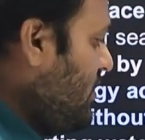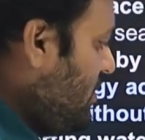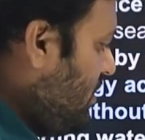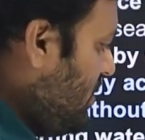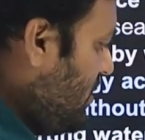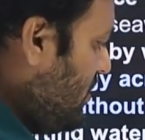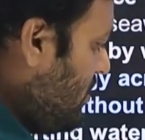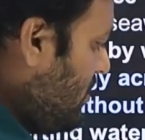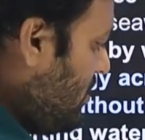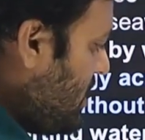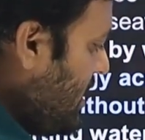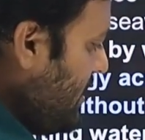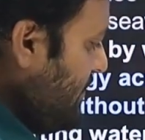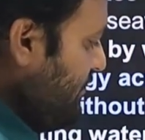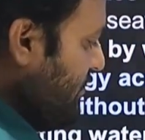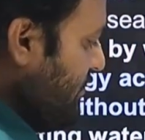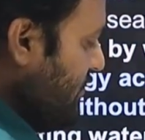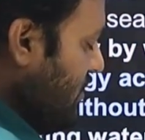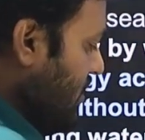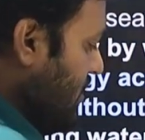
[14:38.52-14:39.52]
Okay,
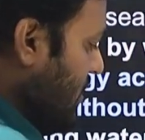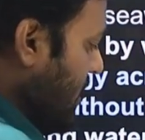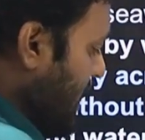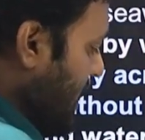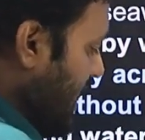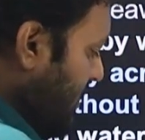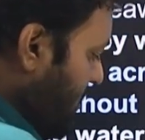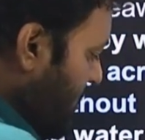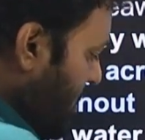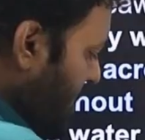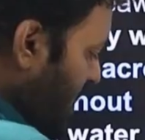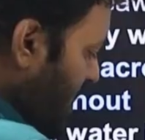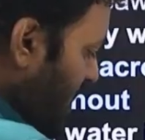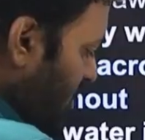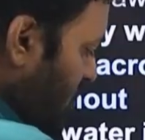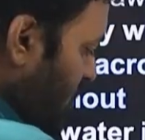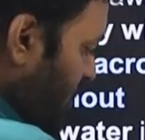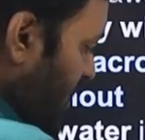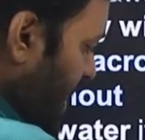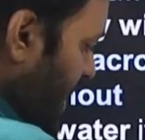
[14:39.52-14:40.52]
and here
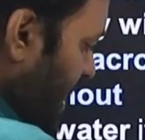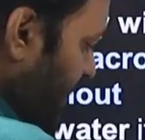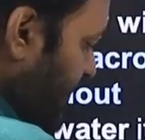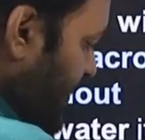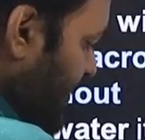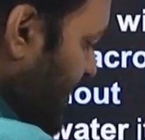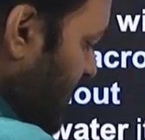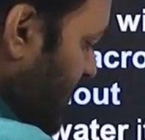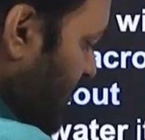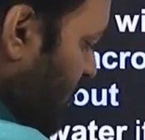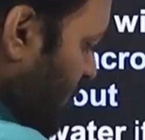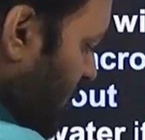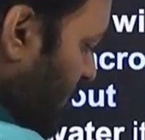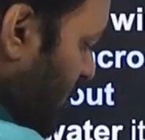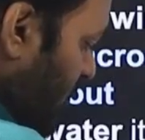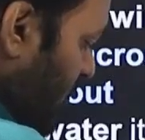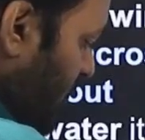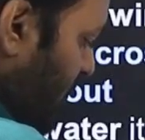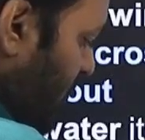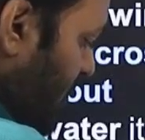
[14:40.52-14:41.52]
you will have a some sort
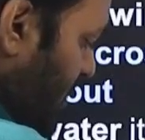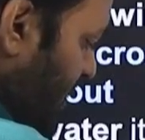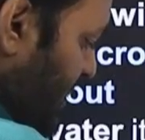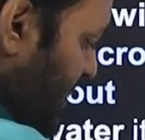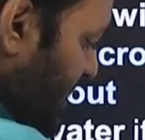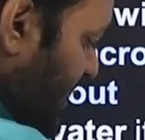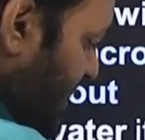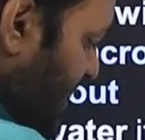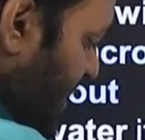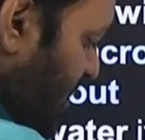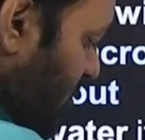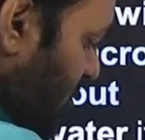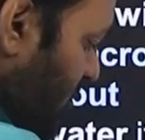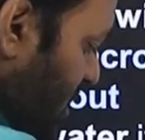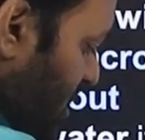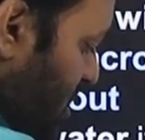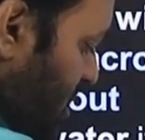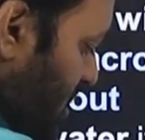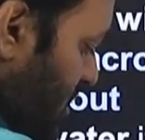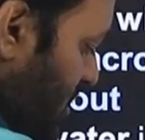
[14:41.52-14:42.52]
of, you can say,
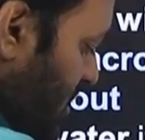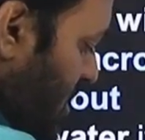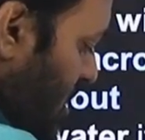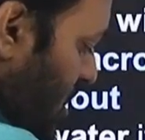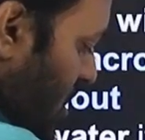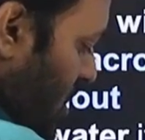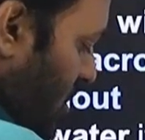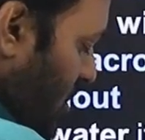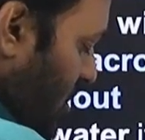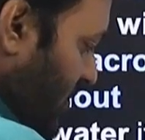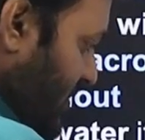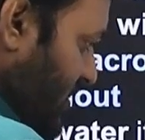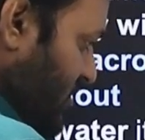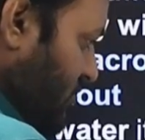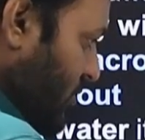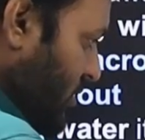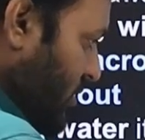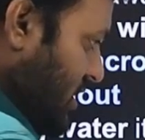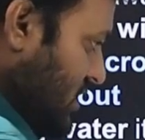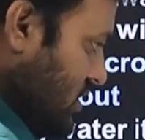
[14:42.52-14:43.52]
circulation of these
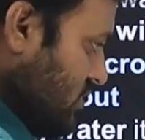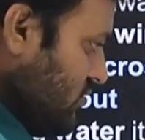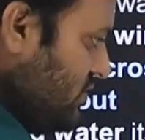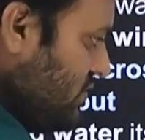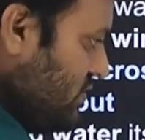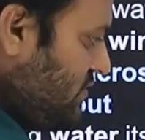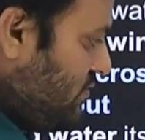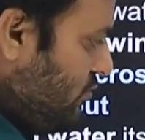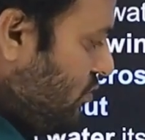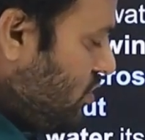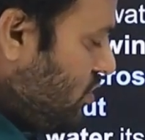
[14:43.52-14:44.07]
molecules, water